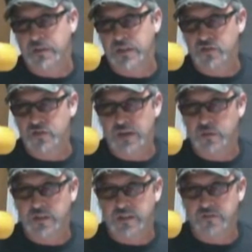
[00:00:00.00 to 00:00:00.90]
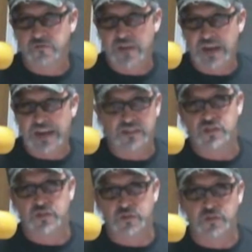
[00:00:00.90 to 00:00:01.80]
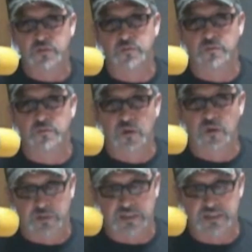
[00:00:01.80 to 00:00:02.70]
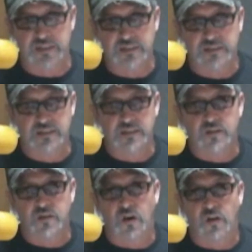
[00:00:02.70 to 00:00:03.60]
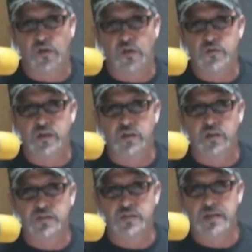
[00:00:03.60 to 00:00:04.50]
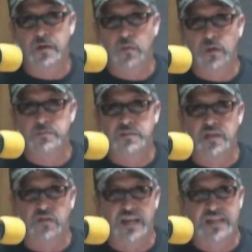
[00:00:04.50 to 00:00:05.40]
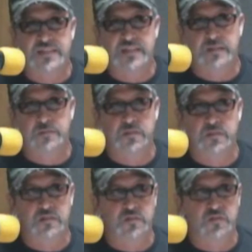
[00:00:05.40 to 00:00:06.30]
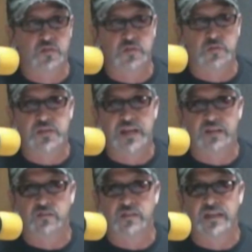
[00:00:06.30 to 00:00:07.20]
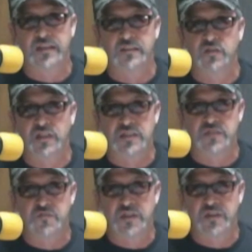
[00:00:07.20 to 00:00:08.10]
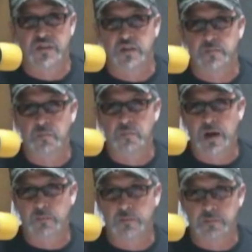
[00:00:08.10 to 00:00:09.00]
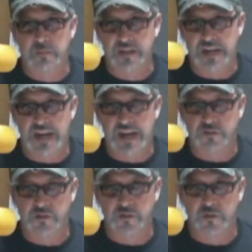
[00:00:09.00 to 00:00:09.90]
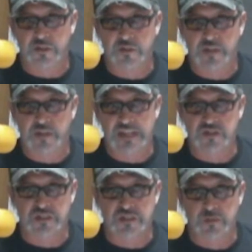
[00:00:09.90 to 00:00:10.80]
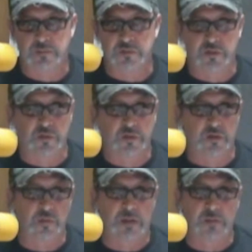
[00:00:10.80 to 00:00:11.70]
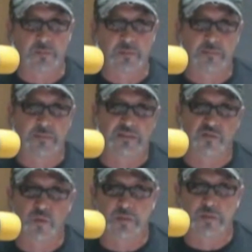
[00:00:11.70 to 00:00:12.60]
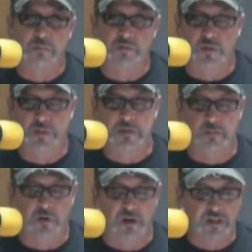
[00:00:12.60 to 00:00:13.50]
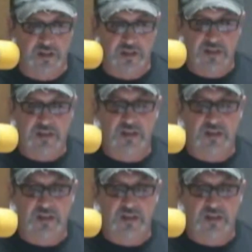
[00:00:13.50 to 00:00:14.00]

I'm going to try to convey it to you verbally, although you can go check out my website or KTEM's YouTube channel and look at this video come probably Monday afternoon, and you can actually see what I'm doing. It'll probably be about the 20-minute mark